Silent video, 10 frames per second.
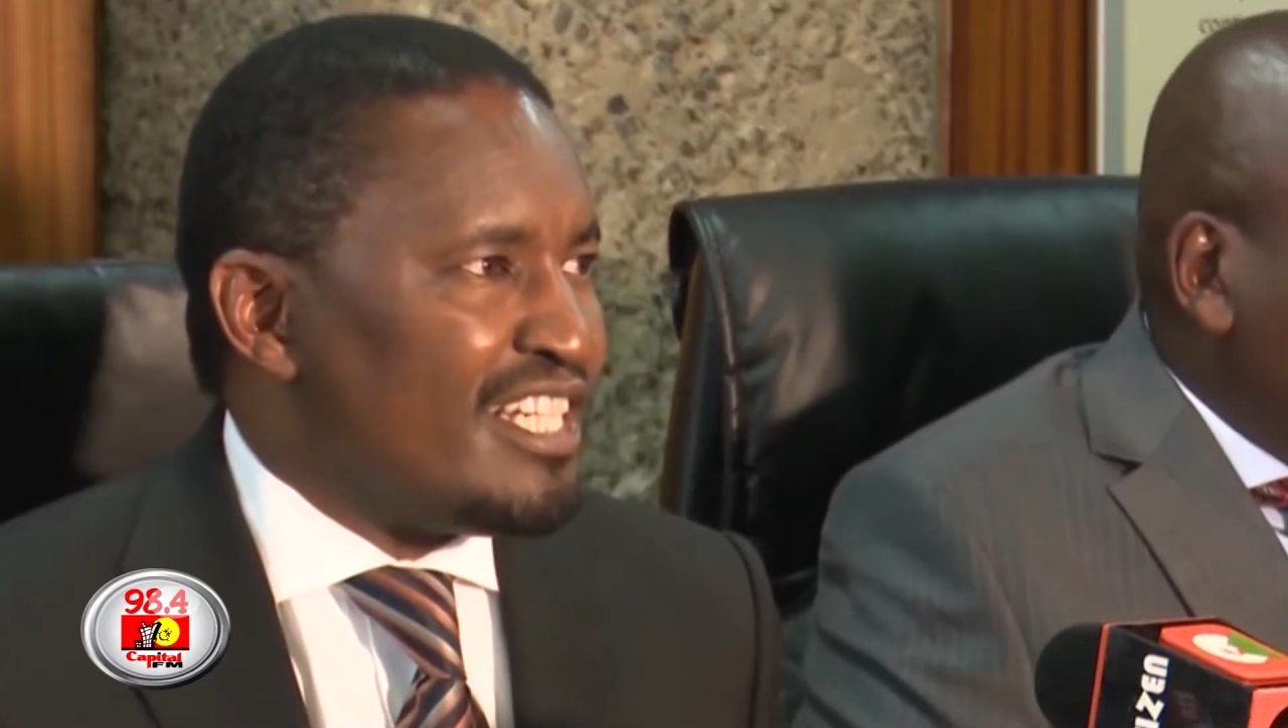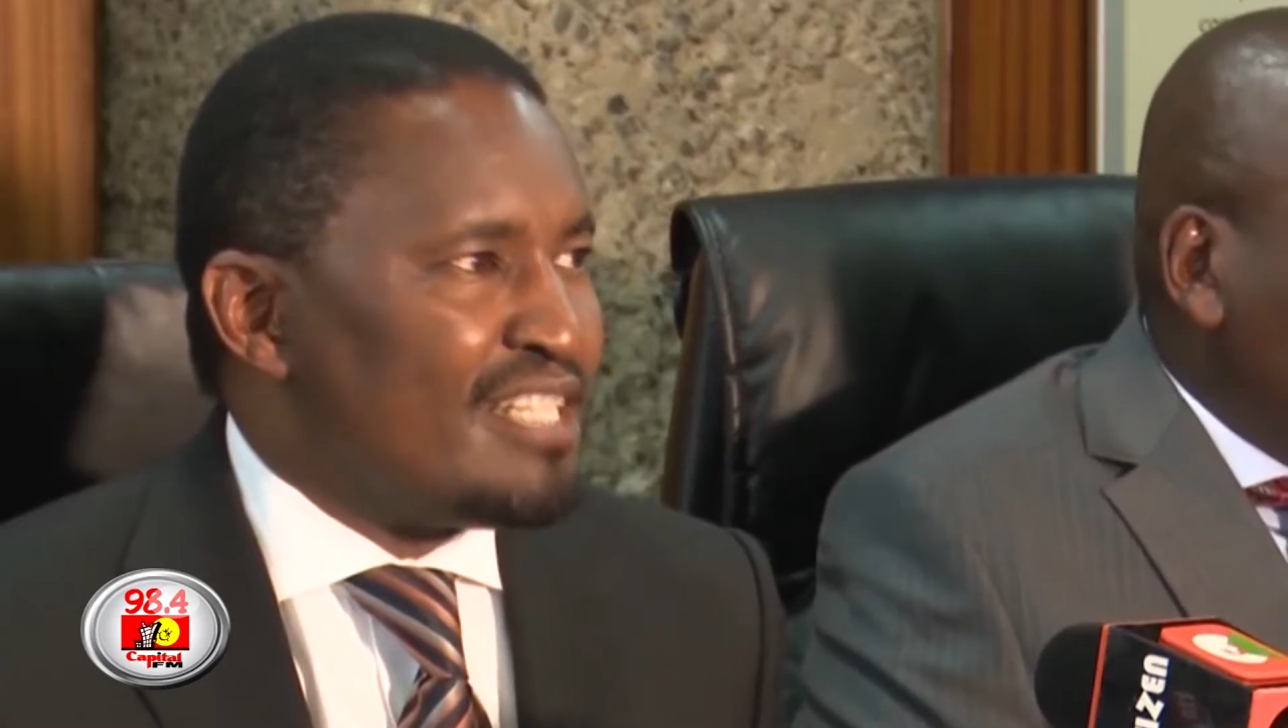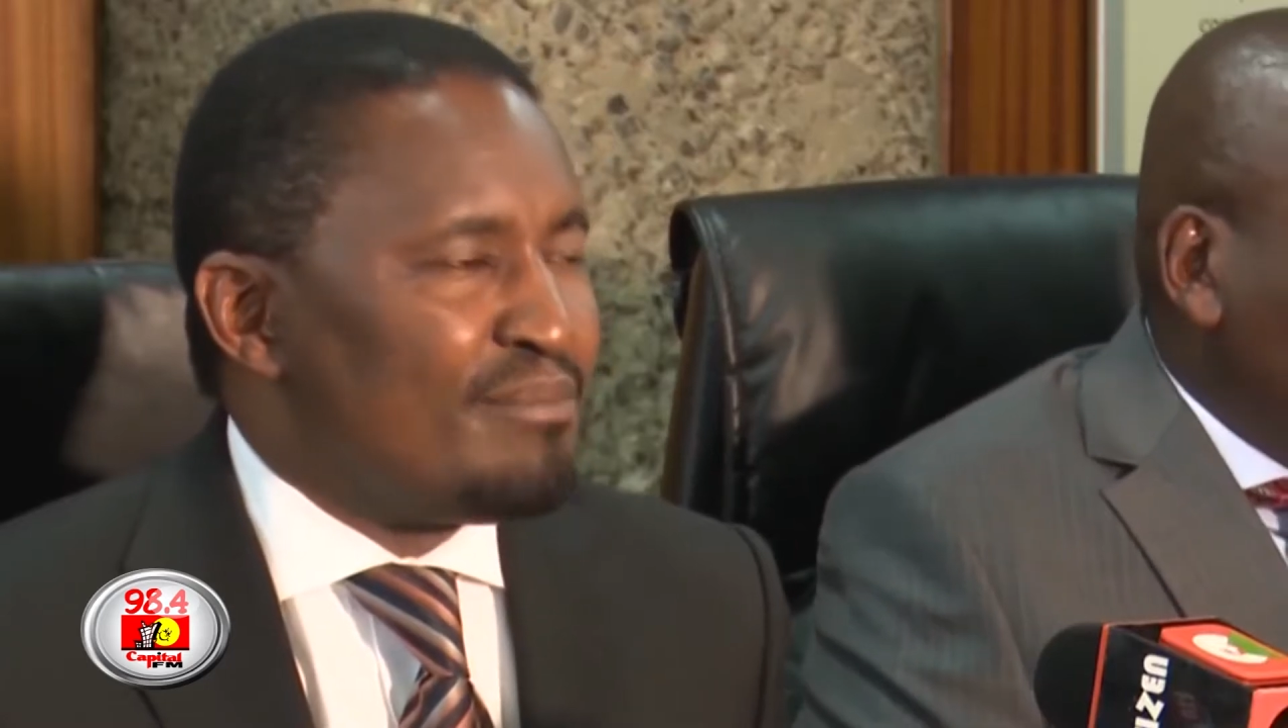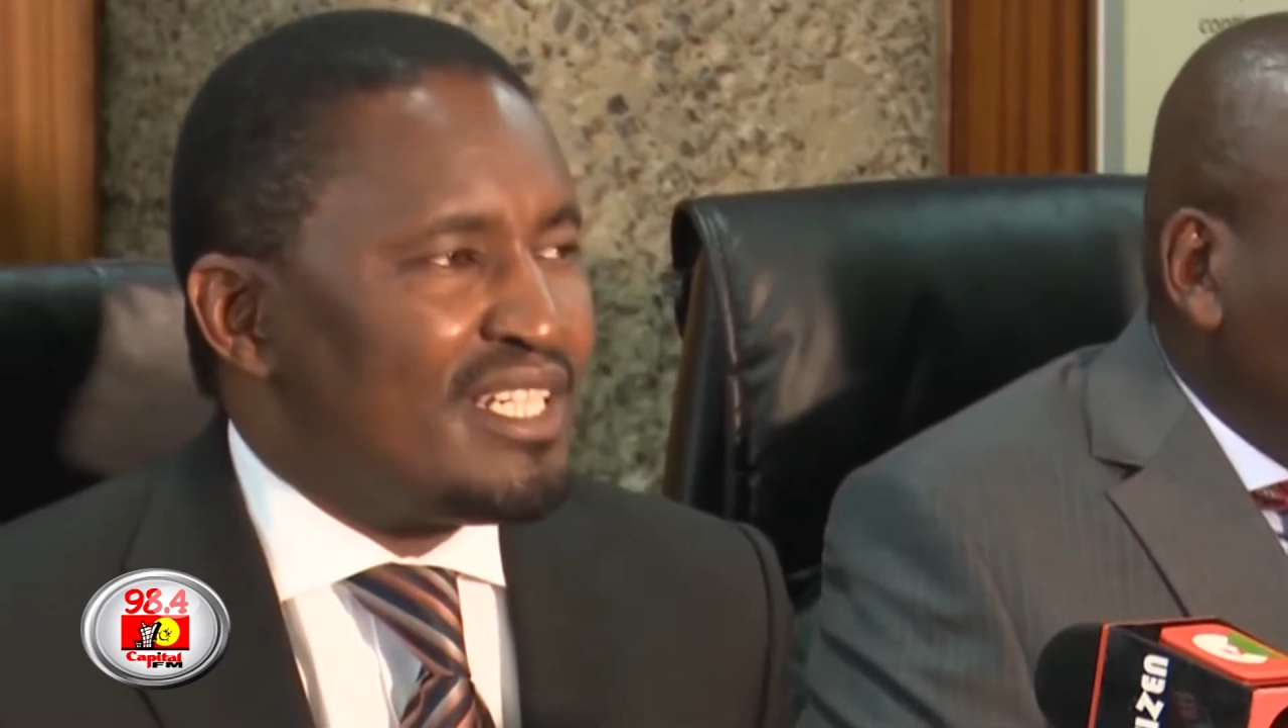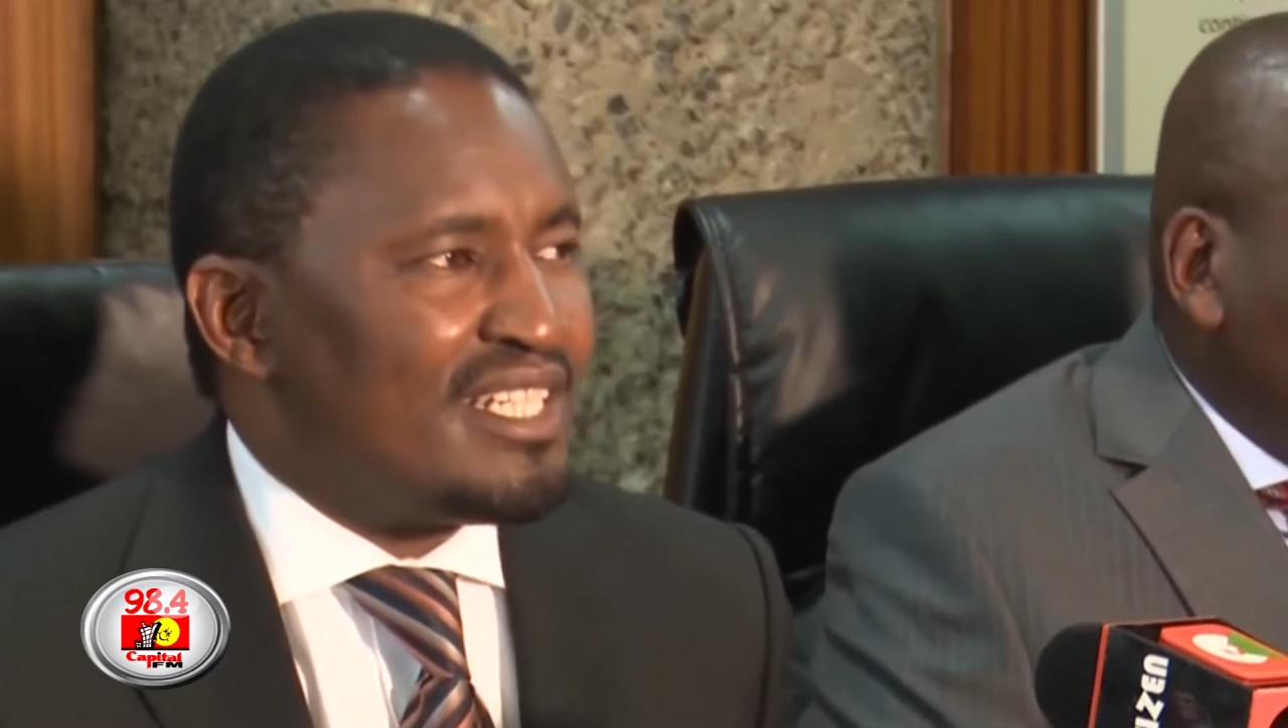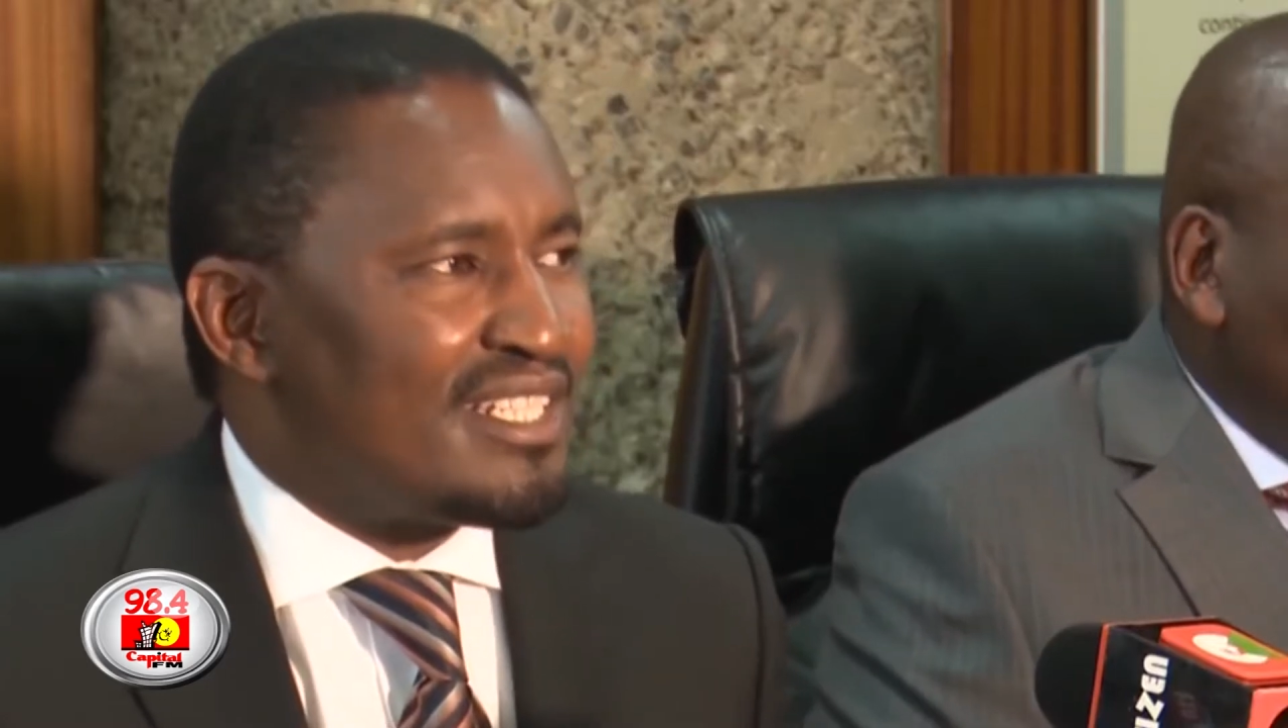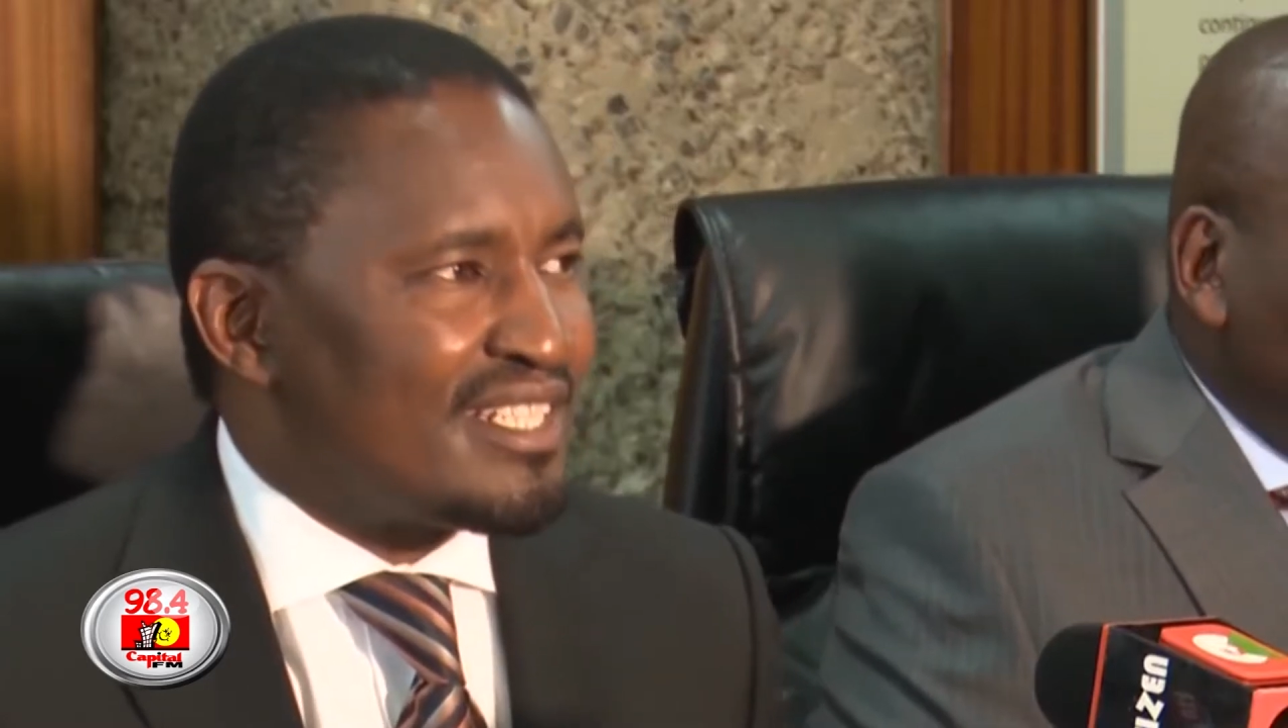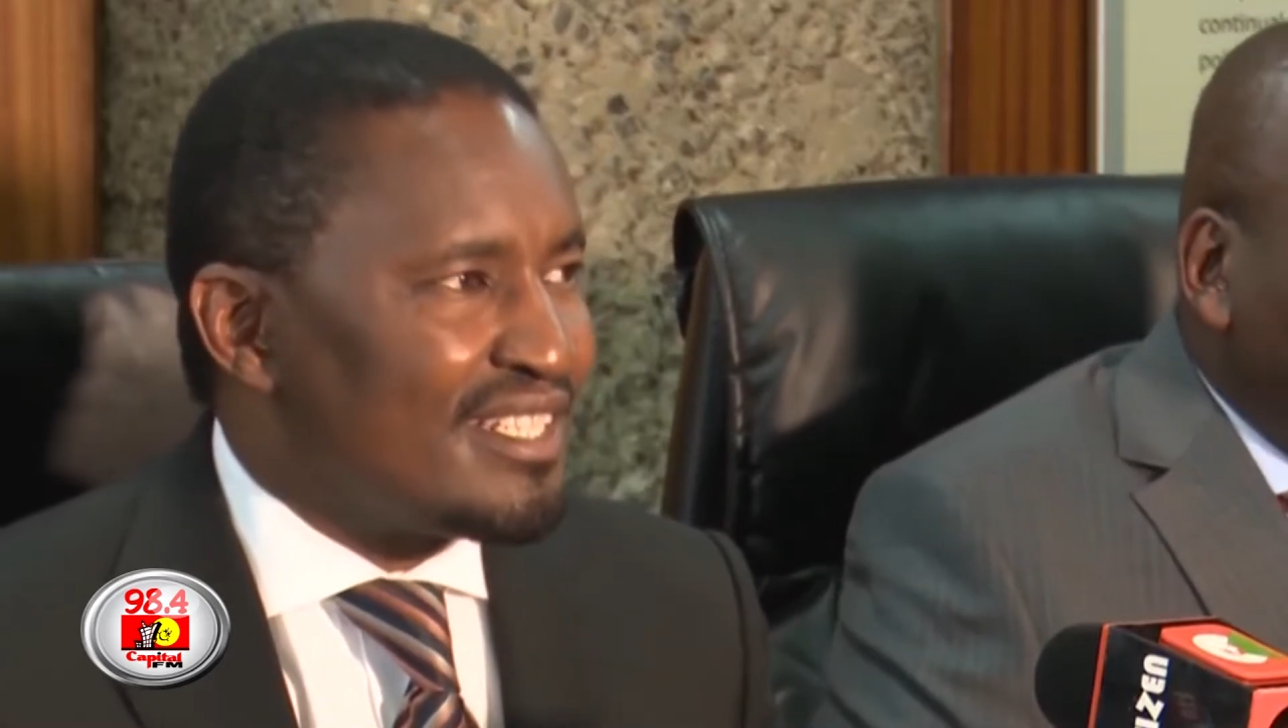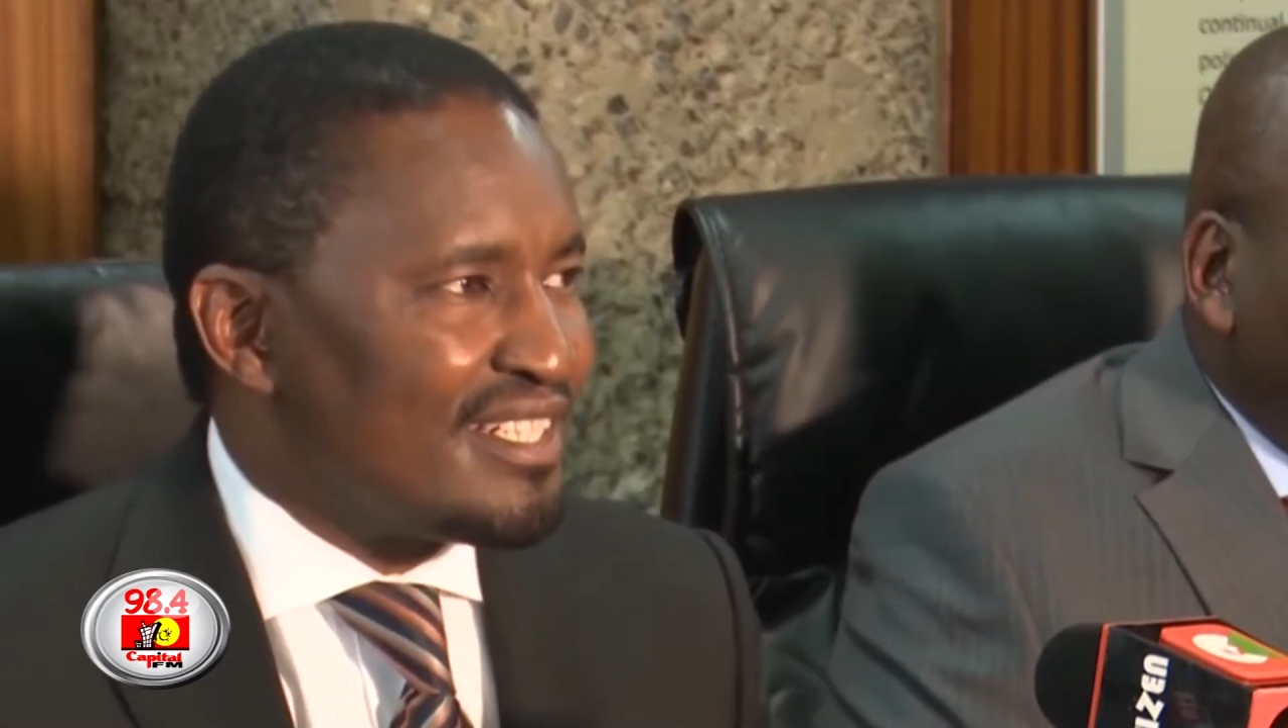Kiunjuri,